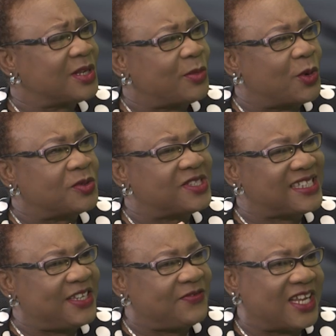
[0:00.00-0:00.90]
about
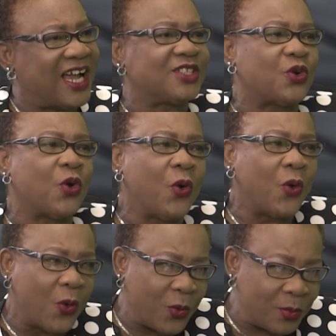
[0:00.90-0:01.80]
safety at
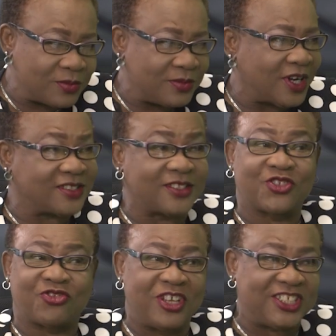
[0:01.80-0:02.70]
home. Lots of
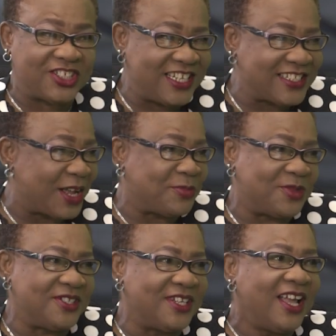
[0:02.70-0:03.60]
strange things
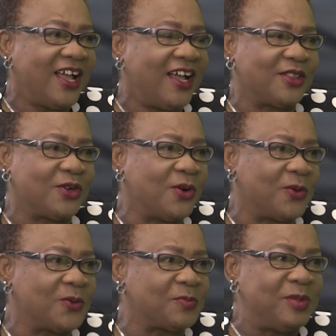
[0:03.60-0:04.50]
happen at the
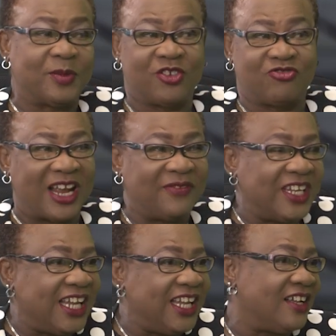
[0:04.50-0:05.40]
house. People are
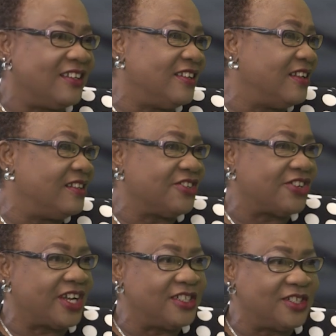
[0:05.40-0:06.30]
driving in and they're
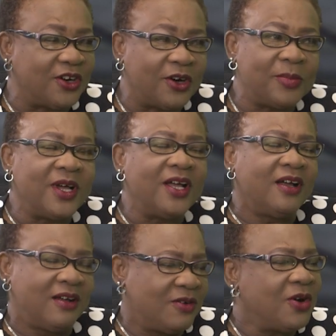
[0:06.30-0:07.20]
held up.
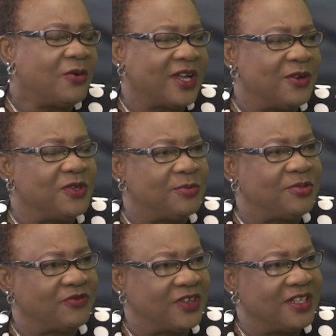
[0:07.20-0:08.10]
How can we
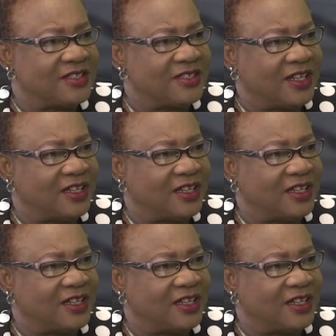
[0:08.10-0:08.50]
prevent that?